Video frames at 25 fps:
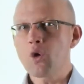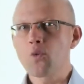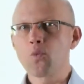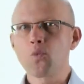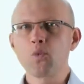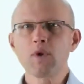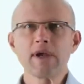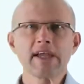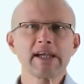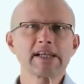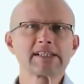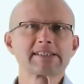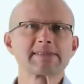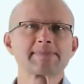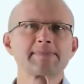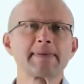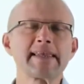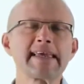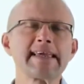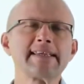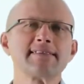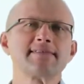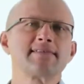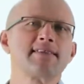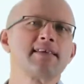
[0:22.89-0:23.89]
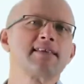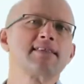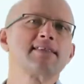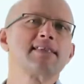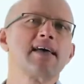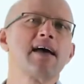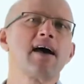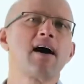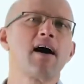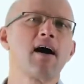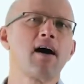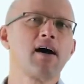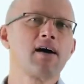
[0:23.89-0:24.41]
we explained that
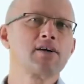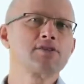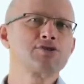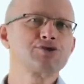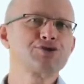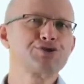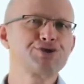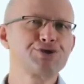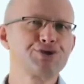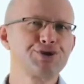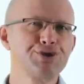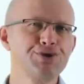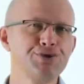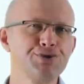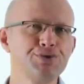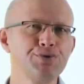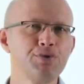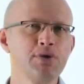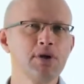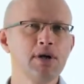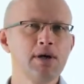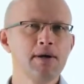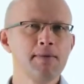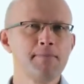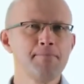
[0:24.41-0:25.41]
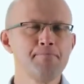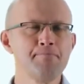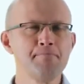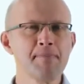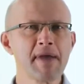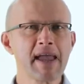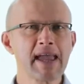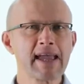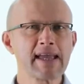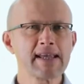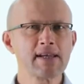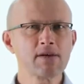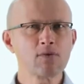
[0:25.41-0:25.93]
there are two
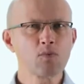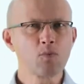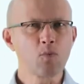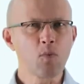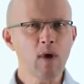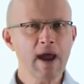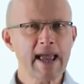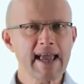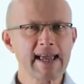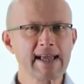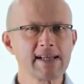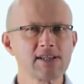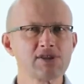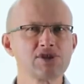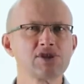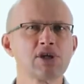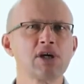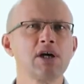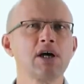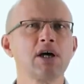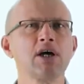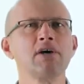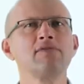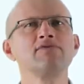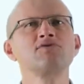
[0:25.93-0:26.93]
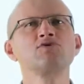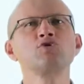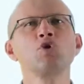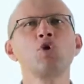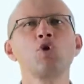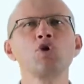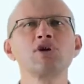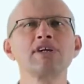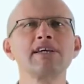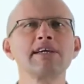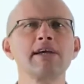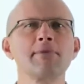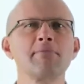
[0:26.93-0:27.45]
main ways of
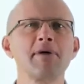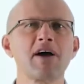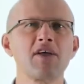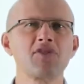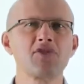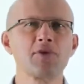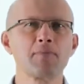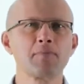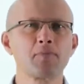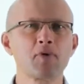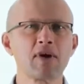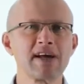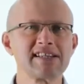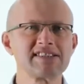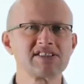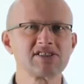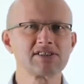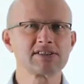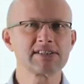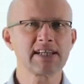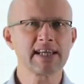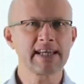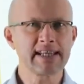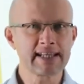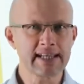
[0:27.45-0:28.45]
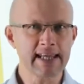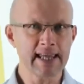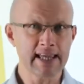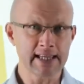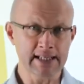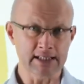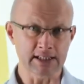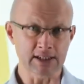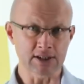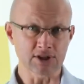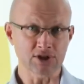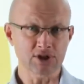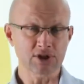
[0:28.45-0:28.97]
talking about the present in
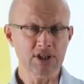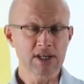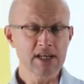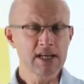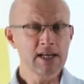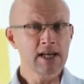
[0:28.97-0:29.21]
English,